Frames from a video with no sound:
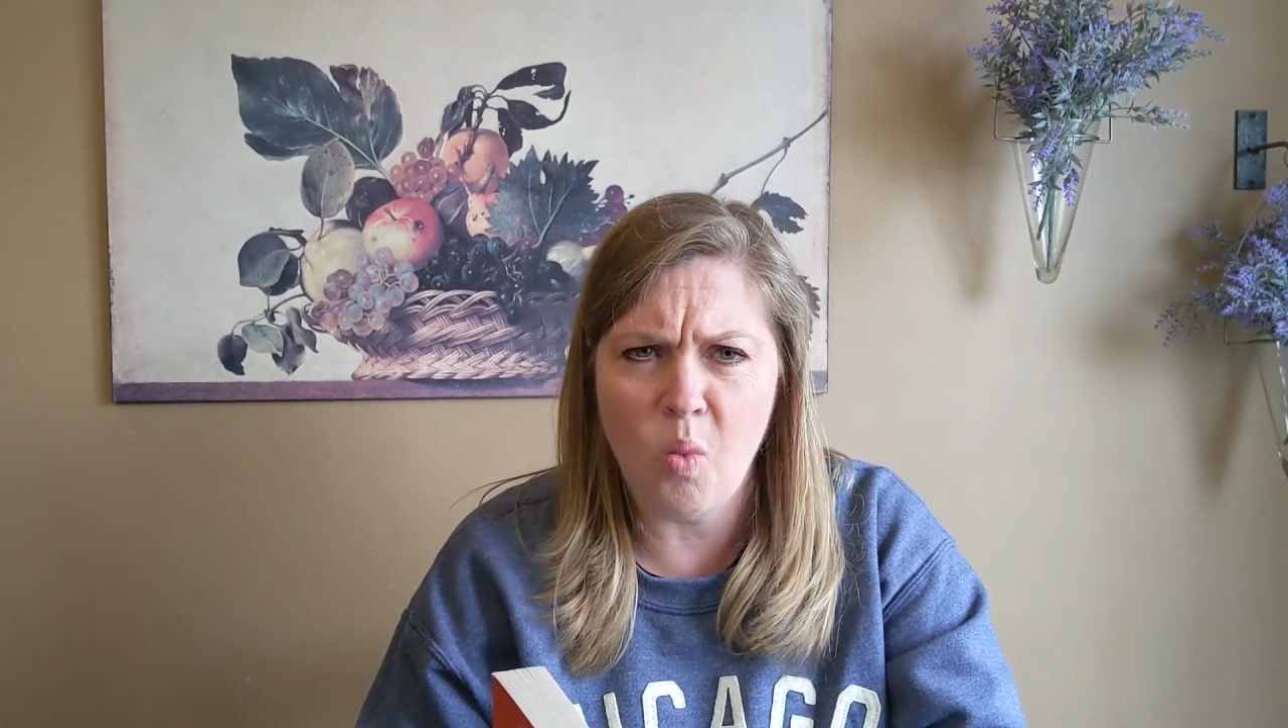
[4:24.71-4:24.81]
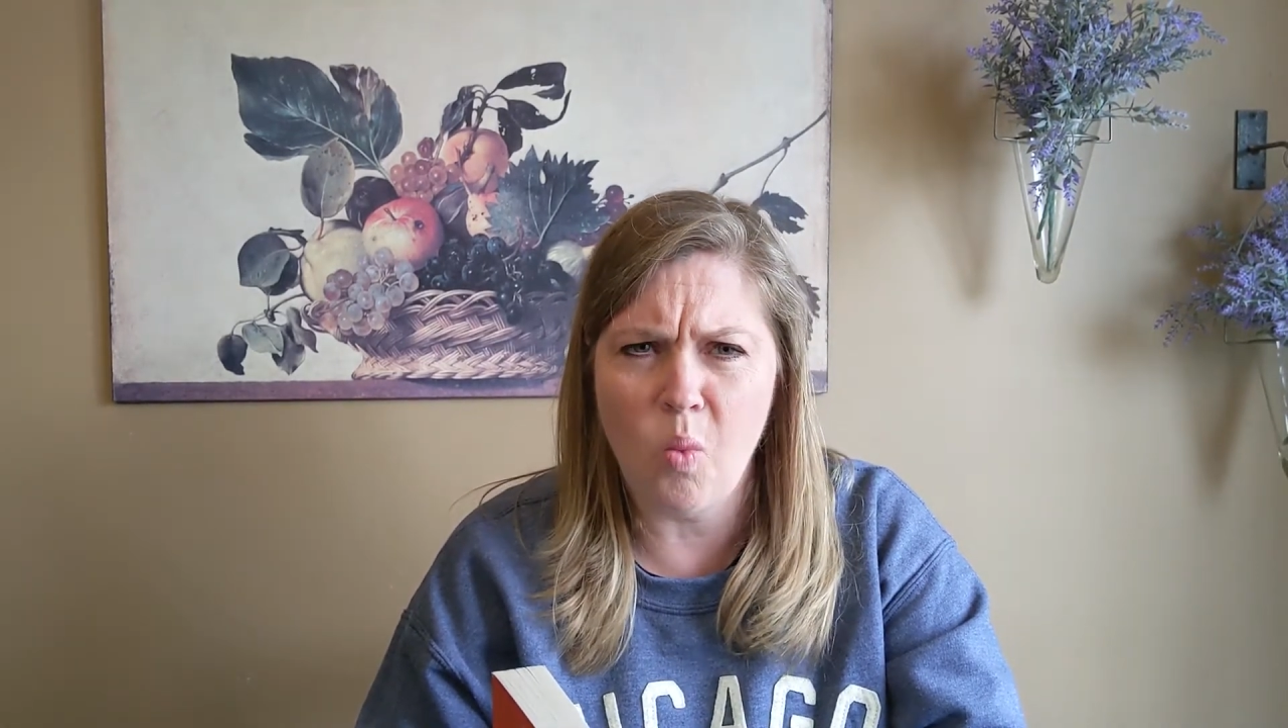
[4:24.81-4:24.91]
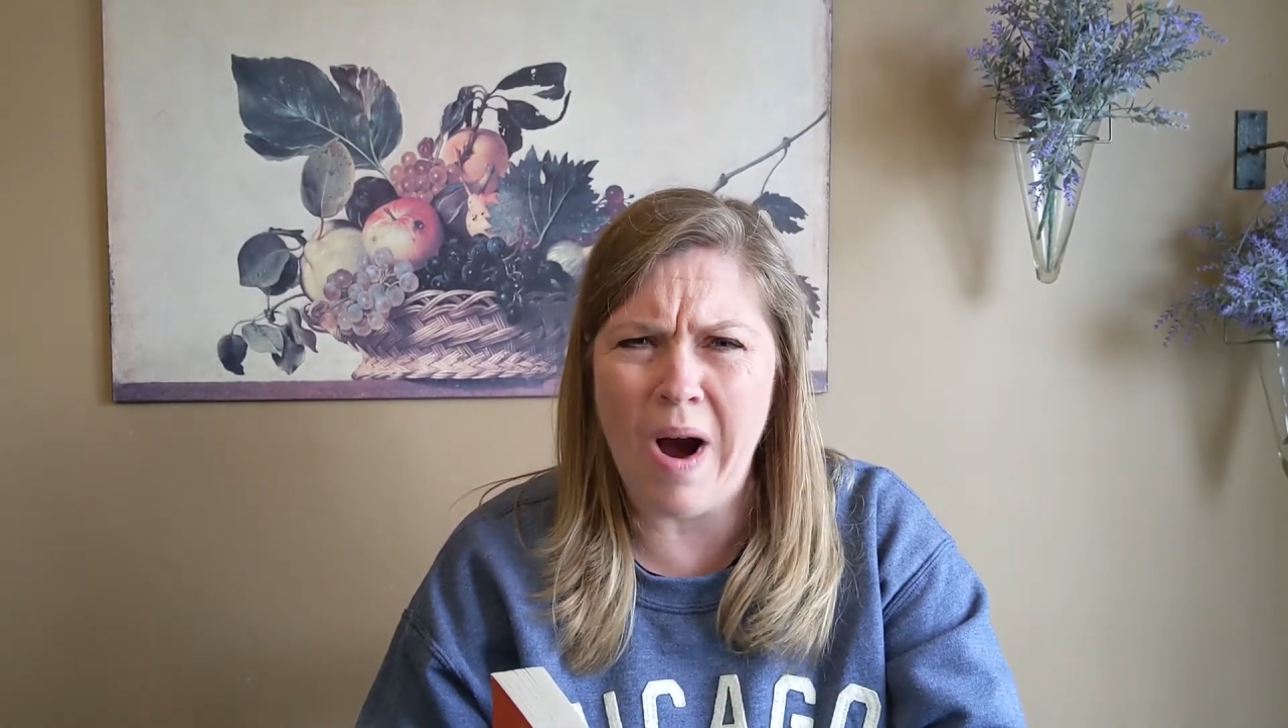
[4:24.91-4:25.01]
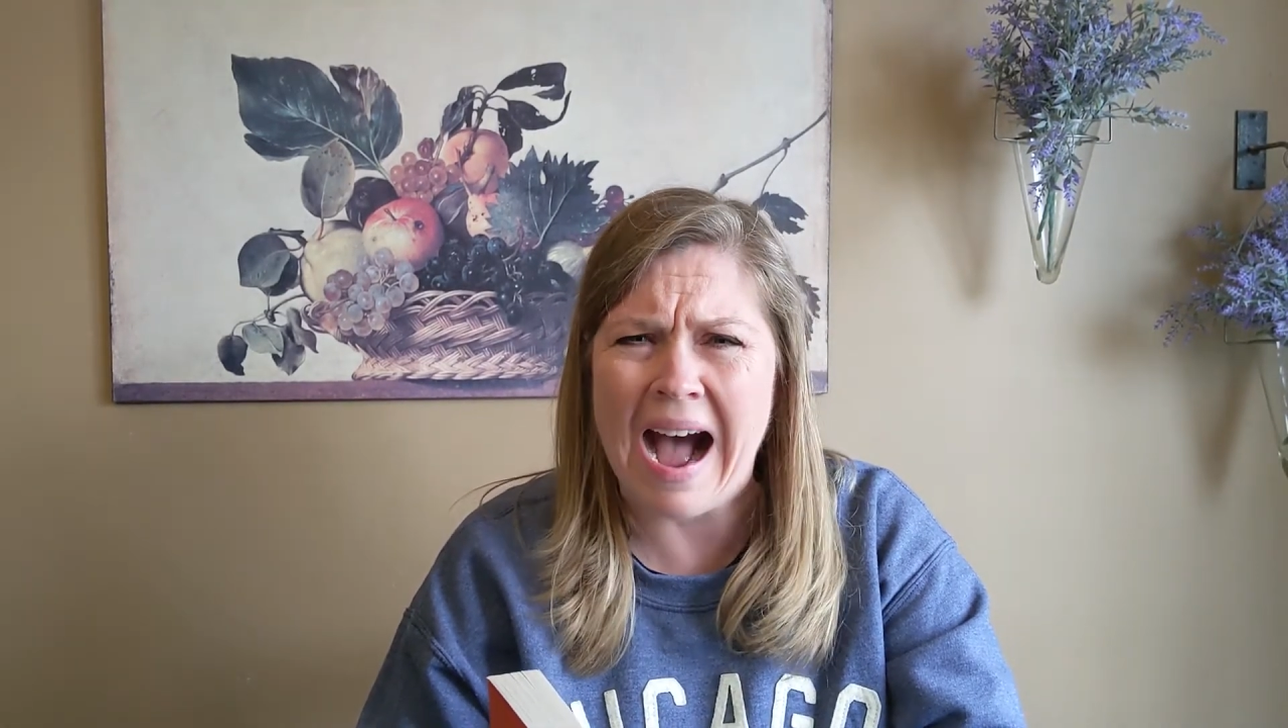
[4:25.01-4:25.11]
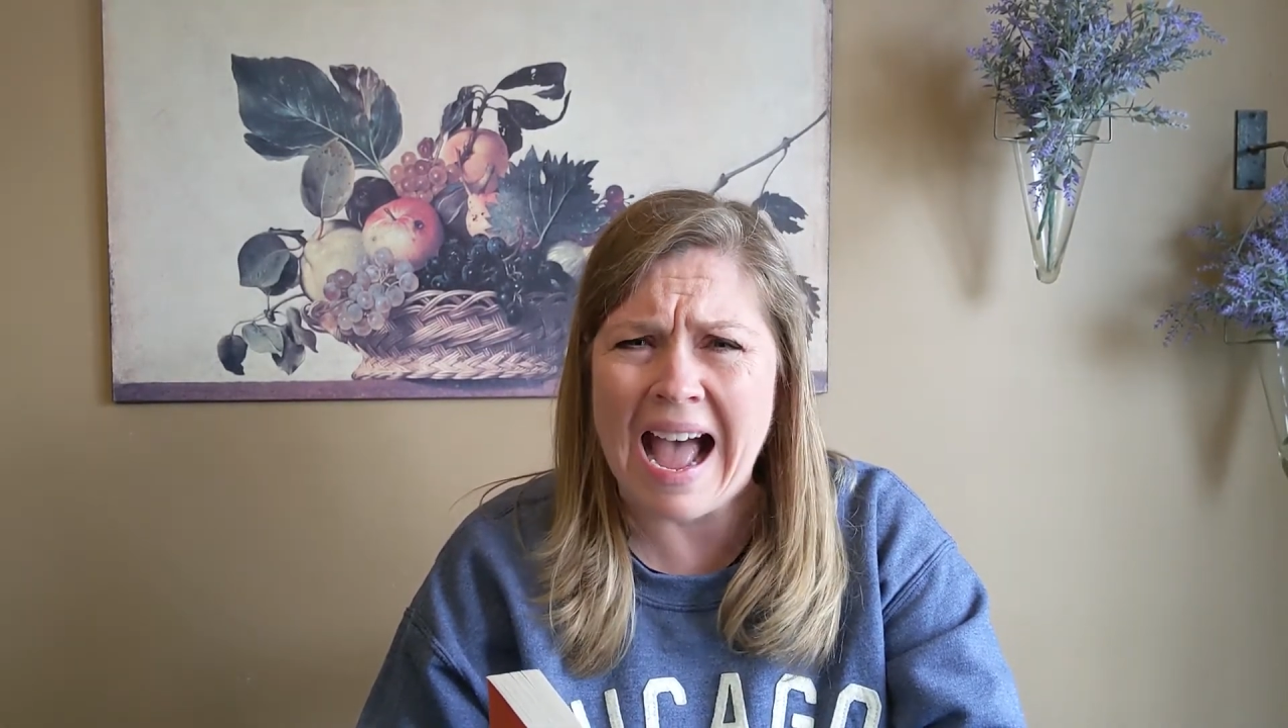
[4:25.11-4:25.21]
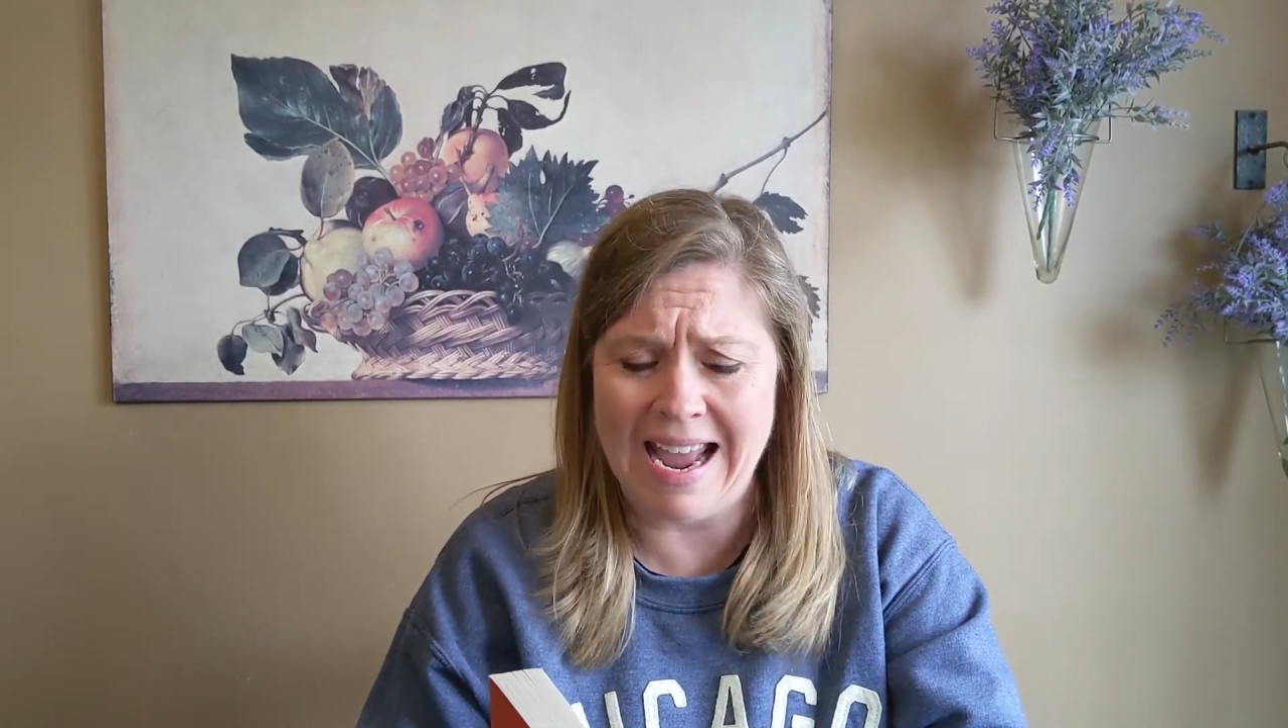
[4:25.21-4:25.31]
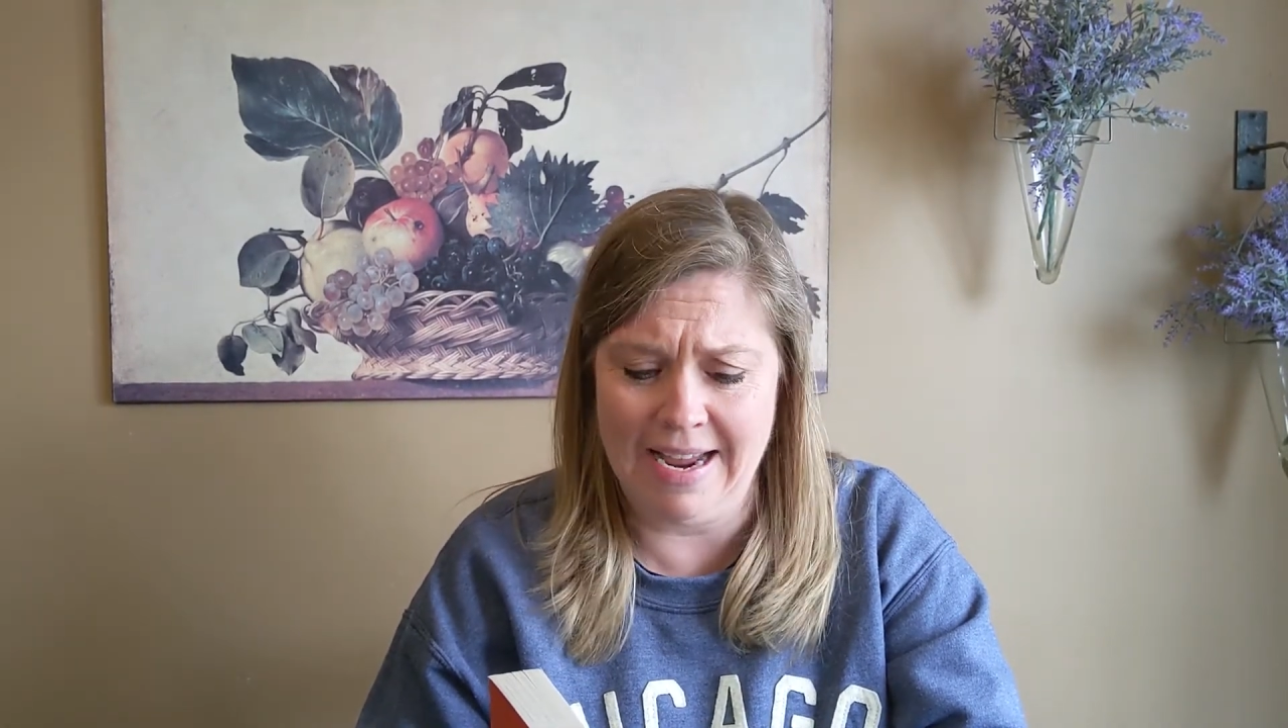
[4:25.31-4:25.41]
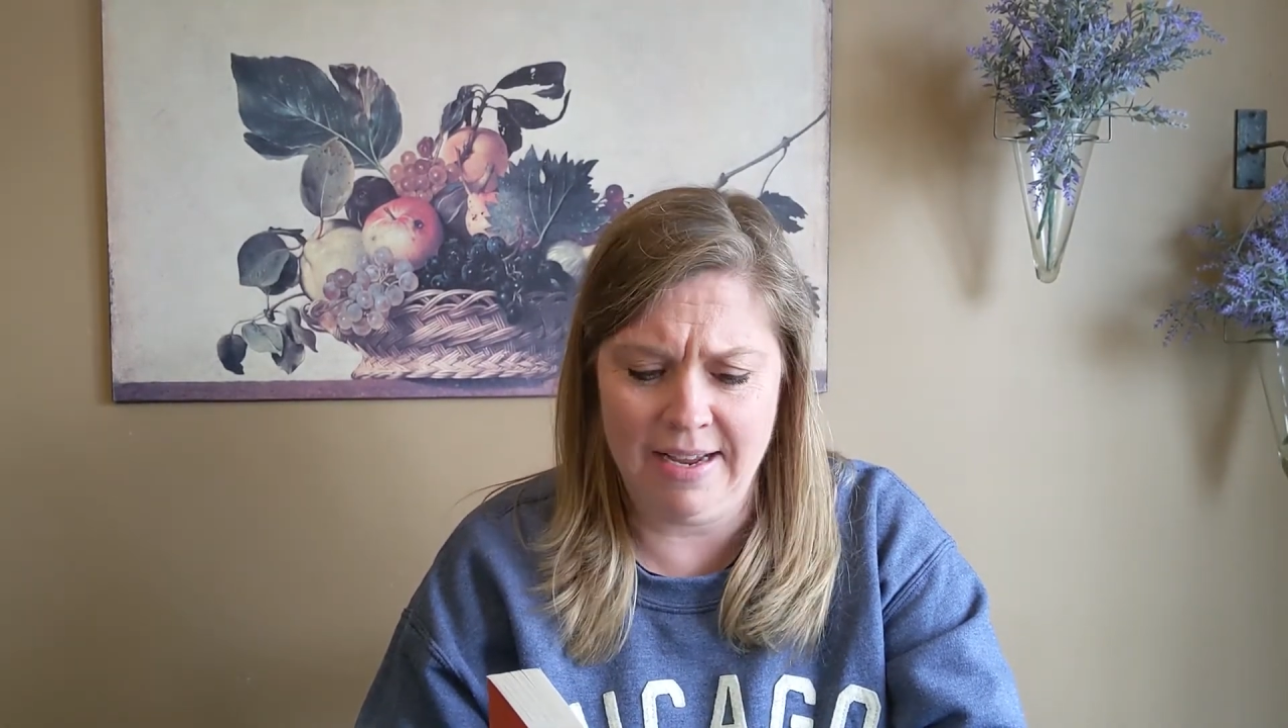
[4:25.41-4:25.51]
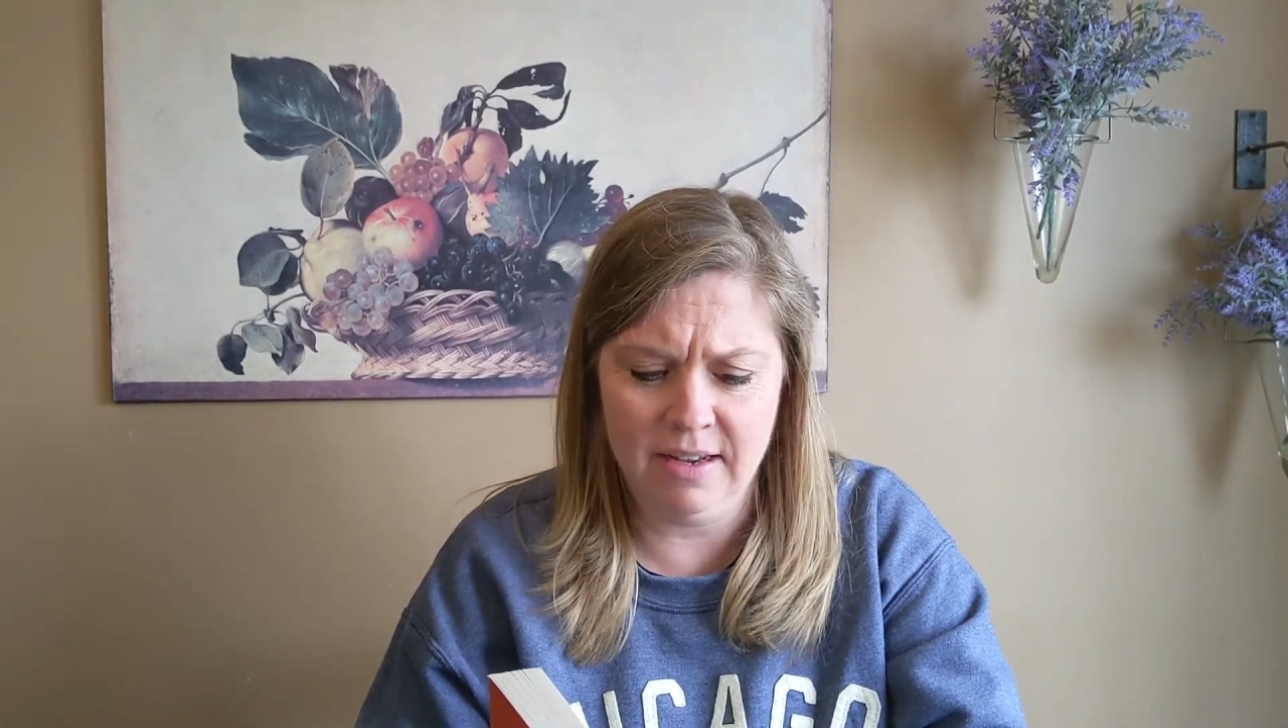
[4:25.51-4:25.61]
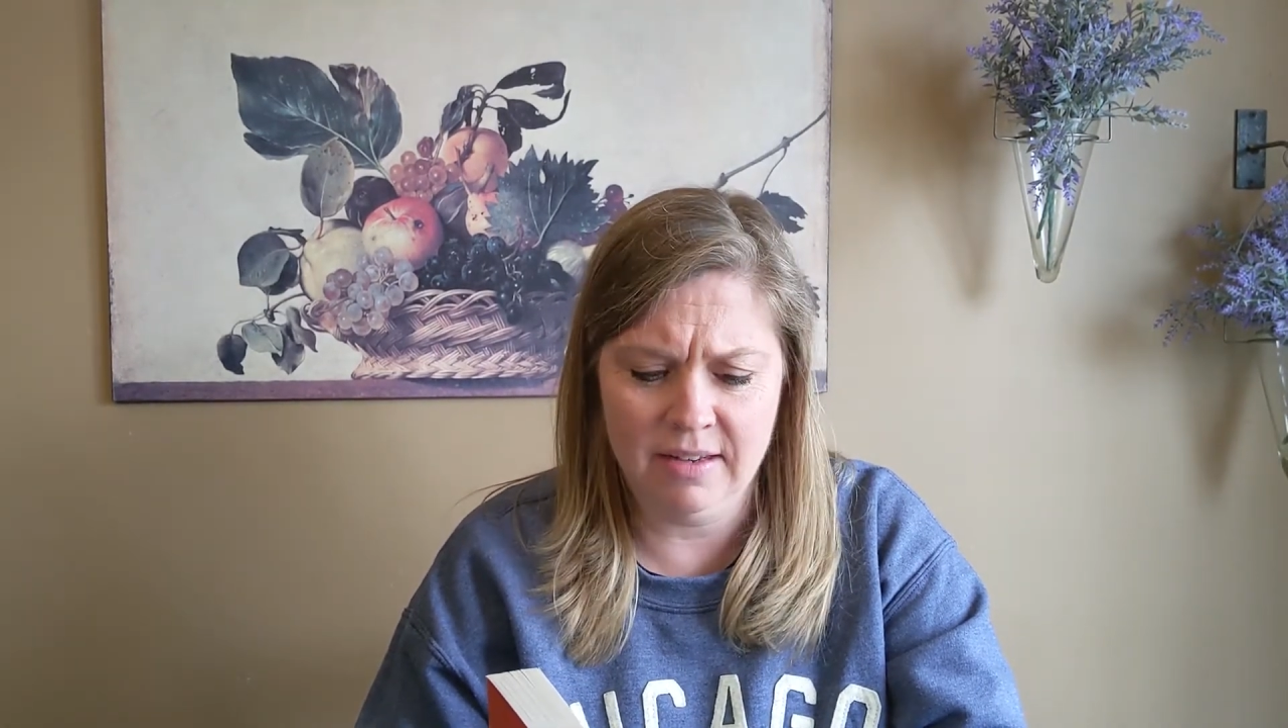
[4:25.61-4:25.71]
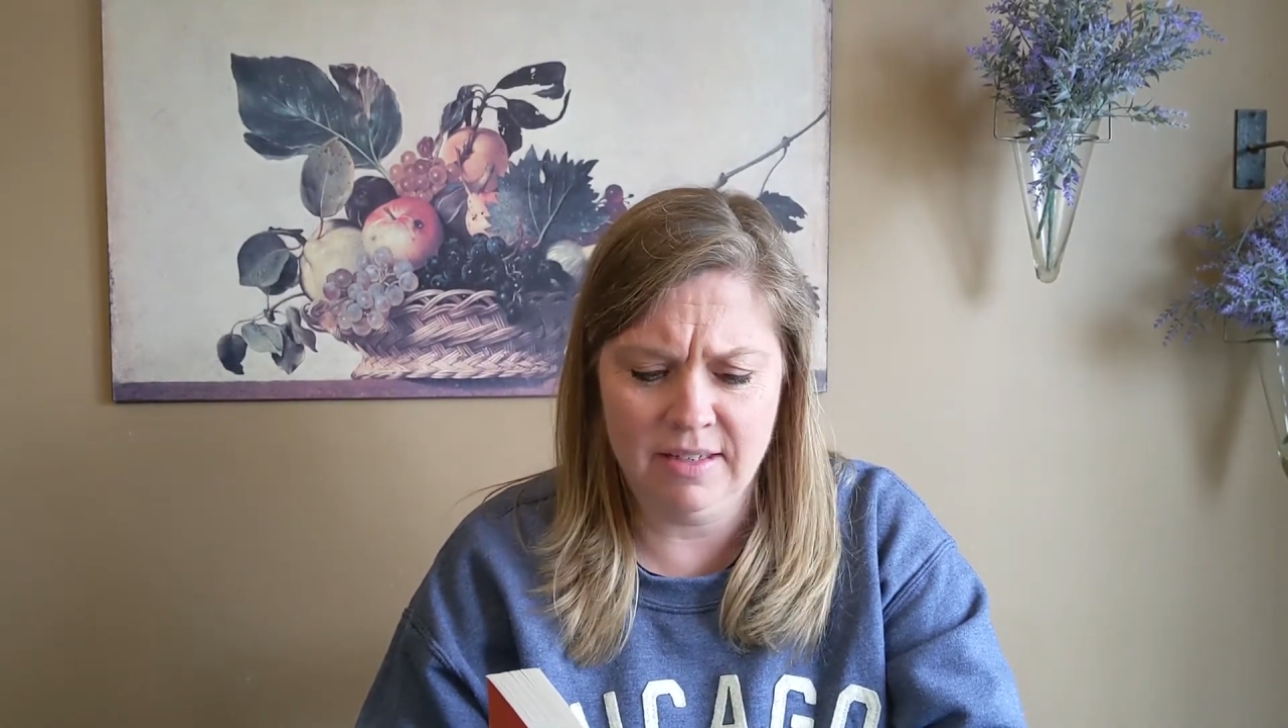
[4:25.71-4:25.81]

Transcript: why